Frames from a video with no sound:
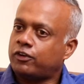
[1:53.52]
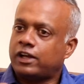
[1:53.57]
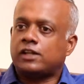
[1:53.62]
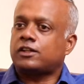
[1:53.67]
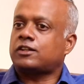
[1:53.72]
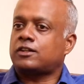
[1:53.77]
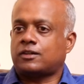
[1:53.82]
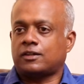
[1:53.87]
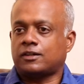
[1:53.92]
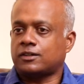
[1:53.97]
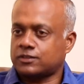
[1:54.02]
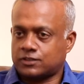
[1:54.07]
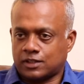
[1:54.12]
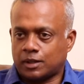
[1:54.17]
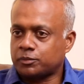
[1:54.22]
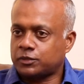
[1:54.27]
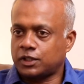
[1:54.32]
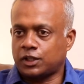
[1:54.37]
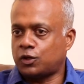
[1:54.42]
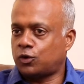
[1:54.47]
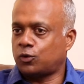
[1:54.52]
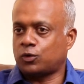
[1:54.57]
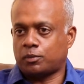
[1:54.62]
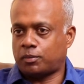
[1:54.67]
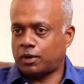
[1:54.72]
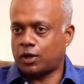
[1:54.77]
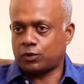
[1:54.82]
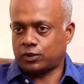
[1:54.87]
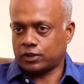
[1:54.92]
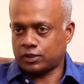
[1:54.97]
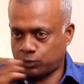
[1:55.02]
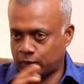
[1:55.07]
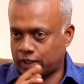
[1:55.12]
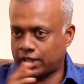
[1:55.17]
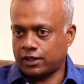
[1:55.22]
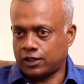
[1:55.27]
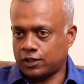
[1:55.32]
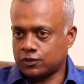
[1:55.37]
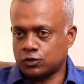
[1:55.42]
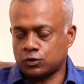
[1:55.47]
felt something good about it
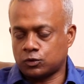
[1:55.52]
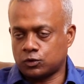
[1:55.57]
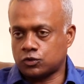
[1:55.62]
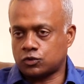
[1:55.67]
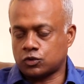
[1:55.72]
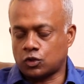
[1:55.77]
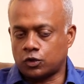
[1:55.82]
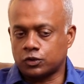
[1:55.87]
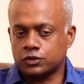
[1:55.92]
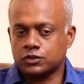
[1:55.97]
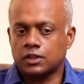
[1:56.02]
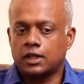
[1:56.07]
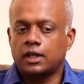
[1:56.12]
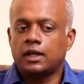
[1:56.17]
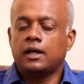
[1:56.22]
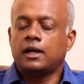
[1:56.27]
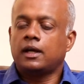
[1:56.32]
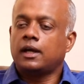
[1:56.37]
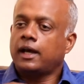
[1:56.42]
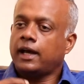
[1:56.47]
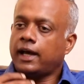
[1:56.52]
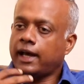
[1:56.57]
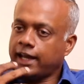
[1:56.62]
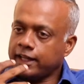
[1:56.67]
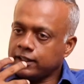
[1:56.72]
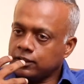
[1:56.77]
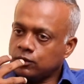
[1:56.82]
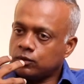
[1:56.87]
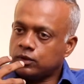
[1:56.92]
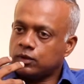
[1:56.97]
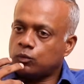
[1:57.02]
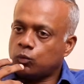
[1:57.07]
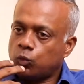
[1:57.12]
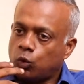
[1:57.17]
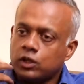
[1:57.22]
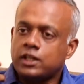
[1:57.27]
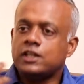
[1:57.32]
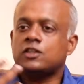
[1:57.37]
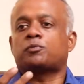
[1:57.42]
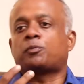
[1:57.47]
when I listened to the songs. And
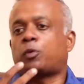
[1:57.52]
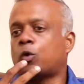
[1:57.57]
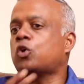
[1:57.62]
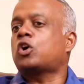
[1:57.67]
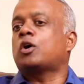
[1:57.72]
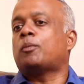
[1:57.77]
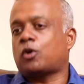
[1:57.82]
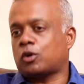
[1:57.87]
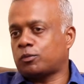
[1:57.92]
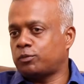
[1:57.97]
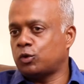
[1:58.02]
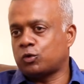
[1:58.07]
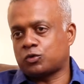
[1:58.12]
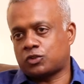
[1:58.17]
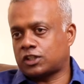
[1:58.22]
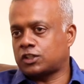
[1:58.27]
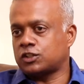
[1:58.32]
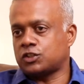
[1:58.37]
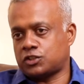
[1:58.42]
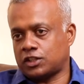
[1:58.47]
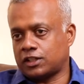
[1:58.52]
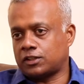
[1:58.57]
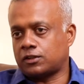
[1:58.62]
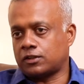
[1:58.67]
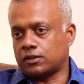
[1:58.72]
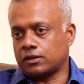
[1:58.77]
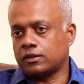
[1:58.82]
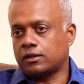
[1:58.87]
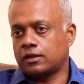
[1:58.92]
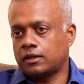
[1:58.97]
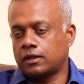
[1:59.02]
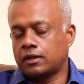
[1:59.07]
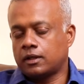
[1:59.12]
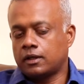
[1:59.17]
what he spoke about music in general.